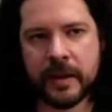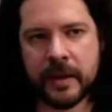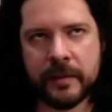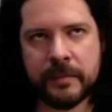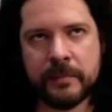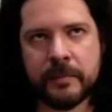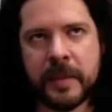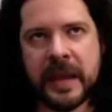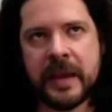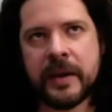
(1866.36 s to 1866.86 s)

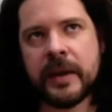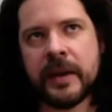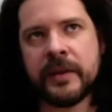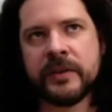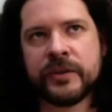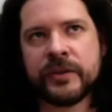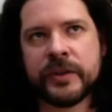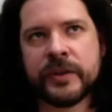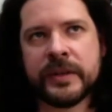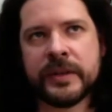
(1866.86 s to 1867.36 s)
main
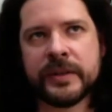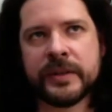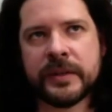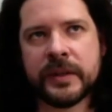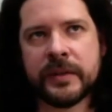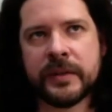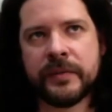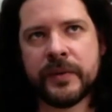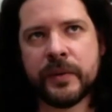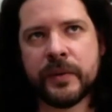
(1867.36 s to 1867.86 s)
interest,
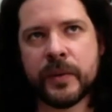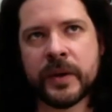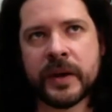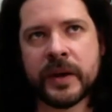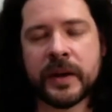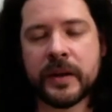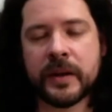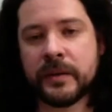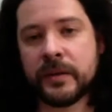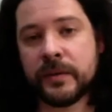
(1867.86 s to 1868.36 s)
if you were
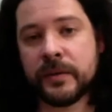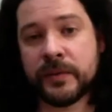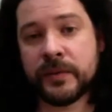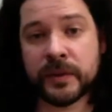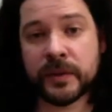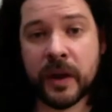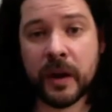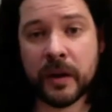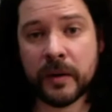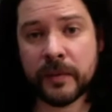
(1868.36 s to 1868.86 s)
gonna do
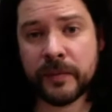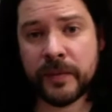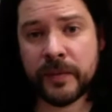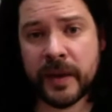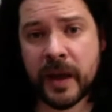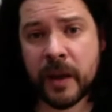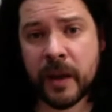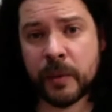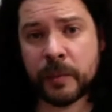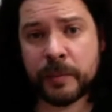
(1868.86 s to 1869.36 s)
photography,
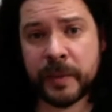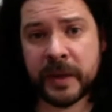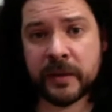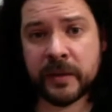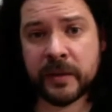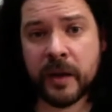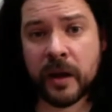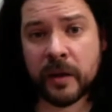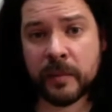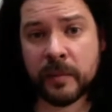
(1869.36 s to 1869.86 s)
I would pick
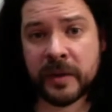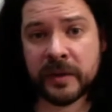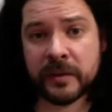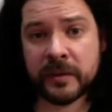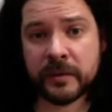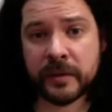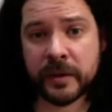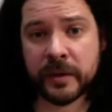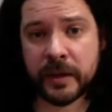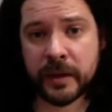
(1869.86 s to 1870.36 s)

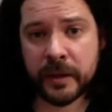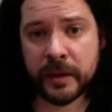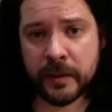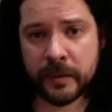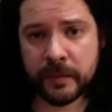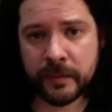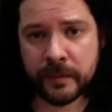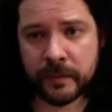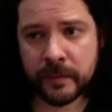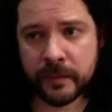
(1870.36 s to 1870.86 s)

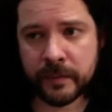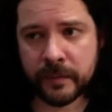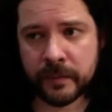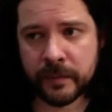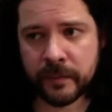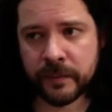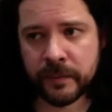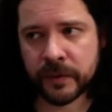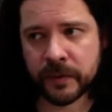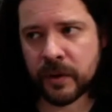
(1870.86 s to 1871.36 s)
documentary
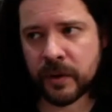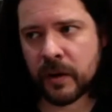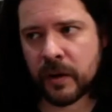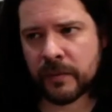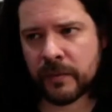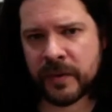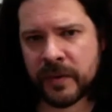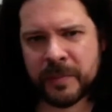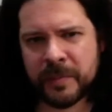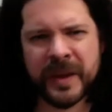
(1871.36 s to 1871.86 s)

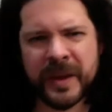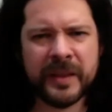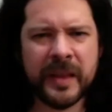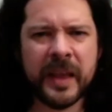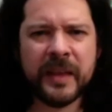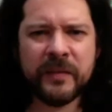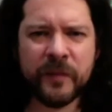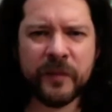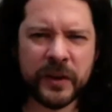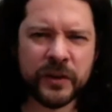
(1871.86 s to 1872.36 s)
photography, but
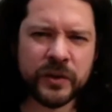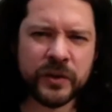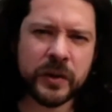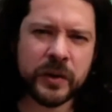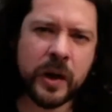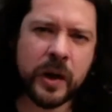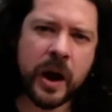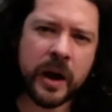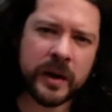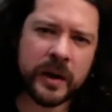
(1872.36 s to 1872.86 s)
like visual
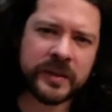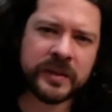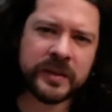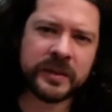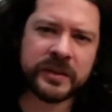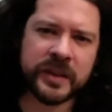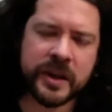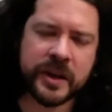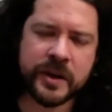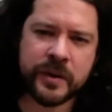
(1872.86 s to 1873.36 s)
arts in
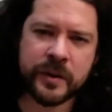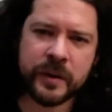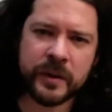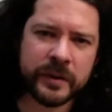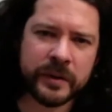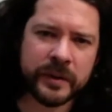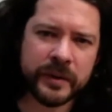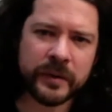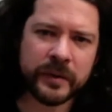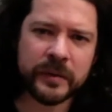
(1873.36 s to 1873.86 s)
general,
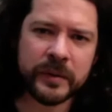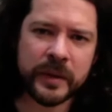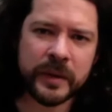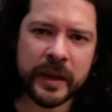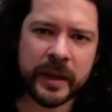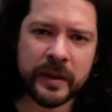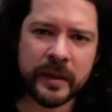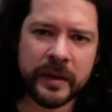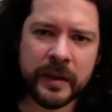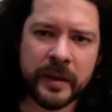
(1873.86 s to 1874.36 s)
you know,
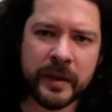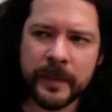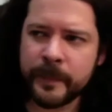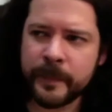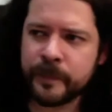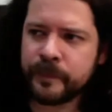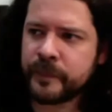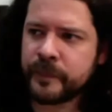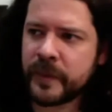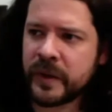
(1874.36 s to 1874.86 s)
like,
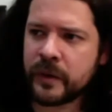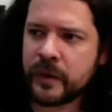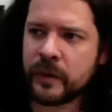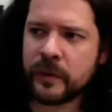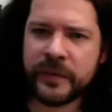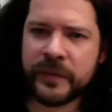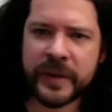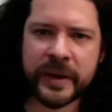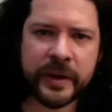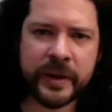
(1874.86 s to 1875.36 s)
you know,
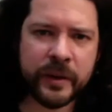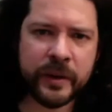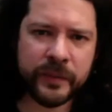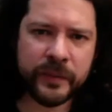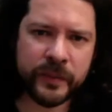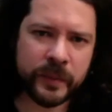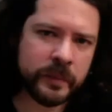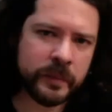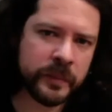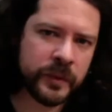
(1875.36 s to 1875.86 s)
video
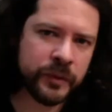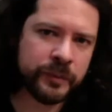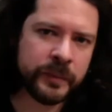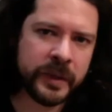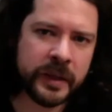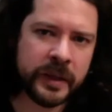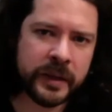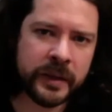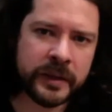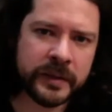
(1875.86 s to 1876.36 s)
to, to
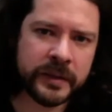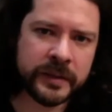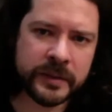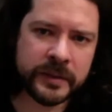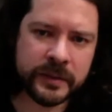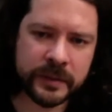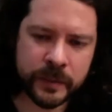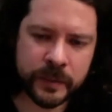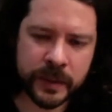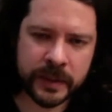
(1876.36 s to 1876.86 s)
me
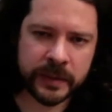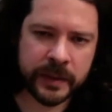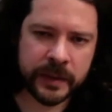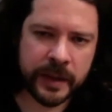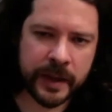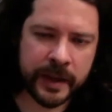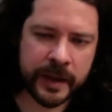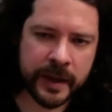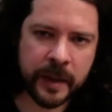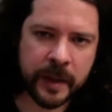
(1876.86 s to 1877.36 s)
is what
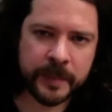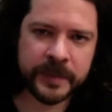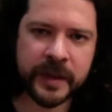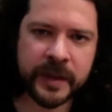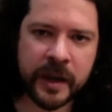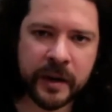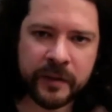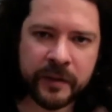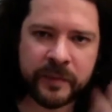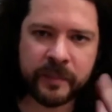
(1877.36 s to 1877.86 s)
like comes
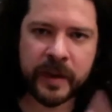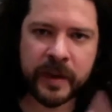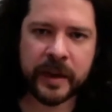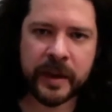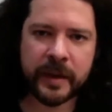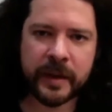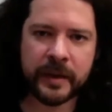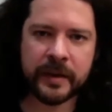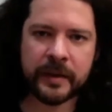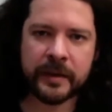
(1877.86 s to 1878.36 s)
out of
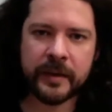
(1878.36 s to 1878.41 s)
my